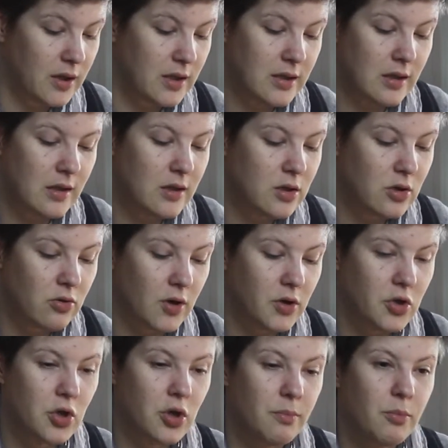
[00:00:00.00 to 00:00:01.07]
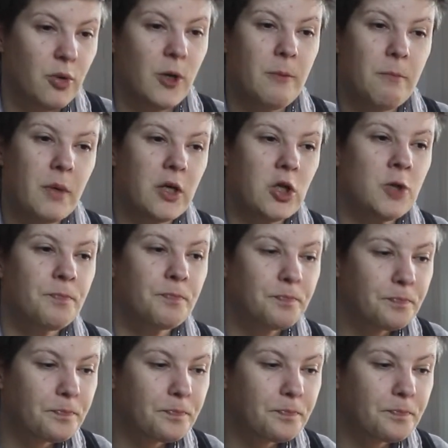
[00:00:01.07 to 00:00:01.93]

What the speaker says: because the structure pretty much